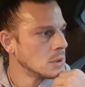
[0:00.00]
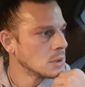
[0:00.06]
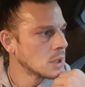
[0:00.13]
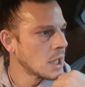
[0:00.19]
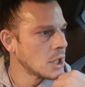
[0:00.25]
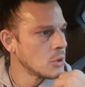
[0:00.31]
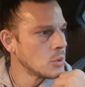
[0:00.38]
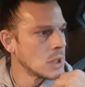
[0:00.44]

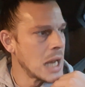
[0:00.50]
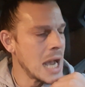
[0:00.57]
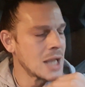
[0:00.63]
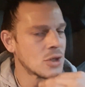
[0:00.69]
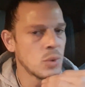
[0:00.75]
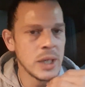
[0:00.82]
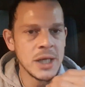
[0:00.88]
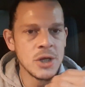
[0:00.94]

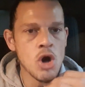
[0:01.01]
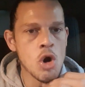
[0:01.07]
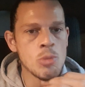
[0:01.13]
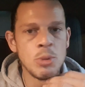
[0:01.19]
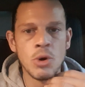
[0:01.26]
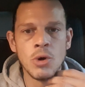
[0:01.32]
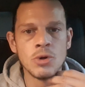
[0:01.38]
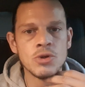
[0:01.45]
Arduino
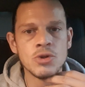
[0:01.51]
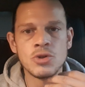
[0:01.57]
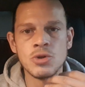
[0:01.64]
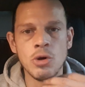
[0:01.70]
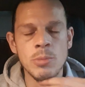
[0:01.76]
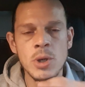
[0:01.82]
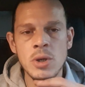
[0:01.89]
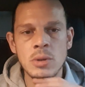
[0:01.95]
board or
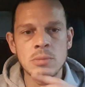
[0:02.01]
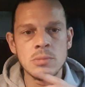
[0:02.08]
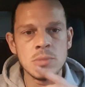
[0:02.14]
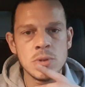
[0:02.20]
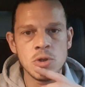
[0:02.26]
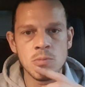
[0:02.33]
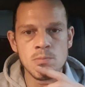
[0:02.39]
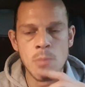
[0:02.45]
something and
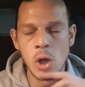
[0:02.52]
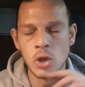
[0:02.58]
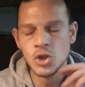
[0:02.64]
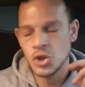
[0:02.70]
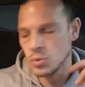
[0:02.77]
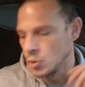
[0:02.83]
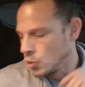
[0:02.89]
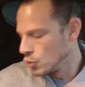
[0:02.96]
some
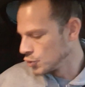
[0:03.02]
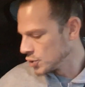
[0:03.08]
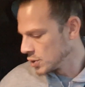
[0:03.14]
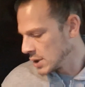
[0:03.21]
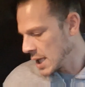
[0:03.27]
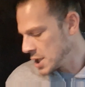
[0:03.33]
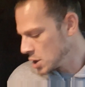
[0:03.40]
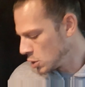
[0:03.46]
modules, and
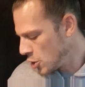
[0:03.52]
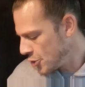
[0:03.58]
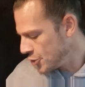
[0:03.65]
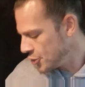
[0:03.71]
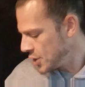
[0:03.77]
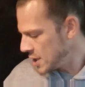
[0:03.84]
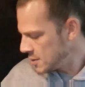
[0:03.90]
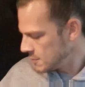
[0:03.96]
get you
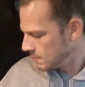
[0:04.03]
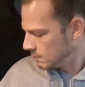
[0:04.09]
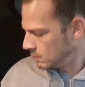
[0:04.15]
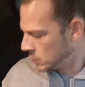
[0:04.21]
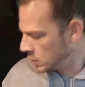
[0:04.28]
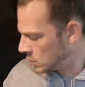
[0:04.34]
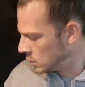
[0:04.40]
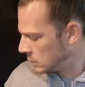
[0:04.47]
learning.
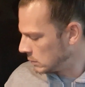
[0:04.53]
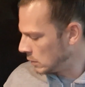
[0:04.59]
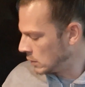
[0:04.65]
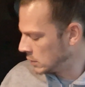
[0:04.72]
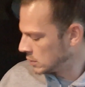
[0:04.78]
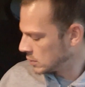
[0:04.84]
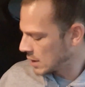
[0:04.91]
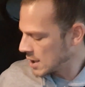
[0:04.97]

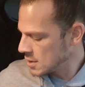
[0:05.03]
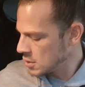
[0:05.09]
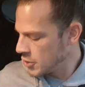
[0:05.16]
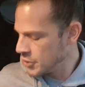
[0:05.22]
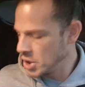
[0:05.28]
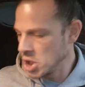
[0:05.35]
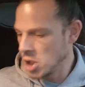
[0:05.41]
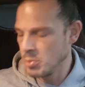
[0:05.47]
Get you
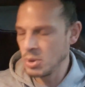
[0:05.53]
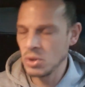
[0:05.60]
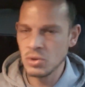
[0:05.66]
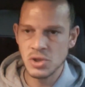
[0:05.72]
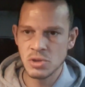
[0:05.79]
learning to build